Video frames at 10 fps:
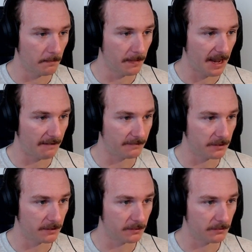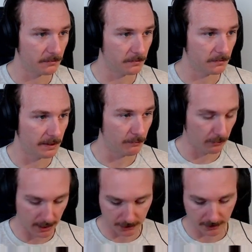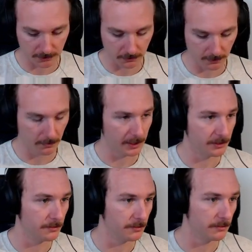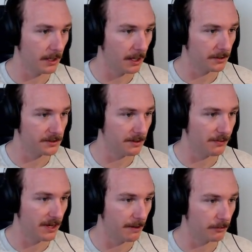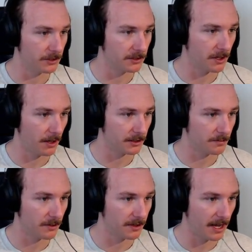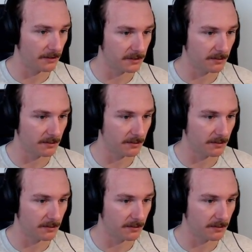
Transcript: After impressions, we want to do CPM, which is cost per 1,000